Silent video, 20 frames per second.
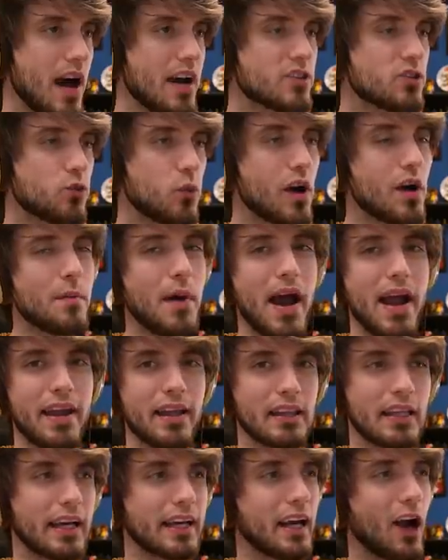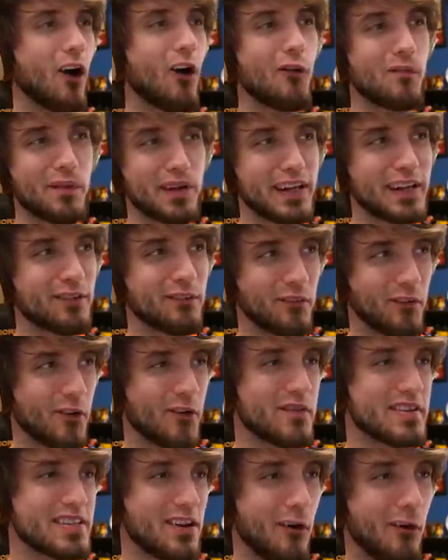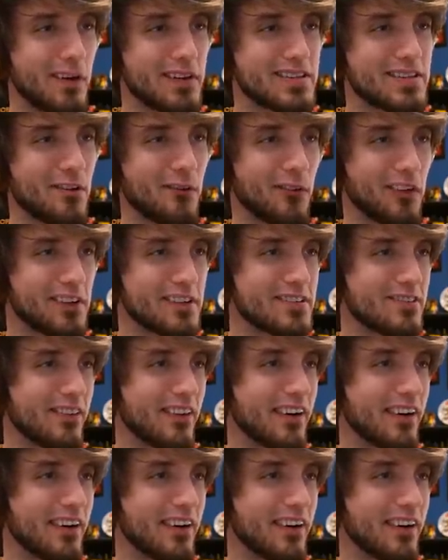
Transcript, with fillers: I swear my like opening room is always the worst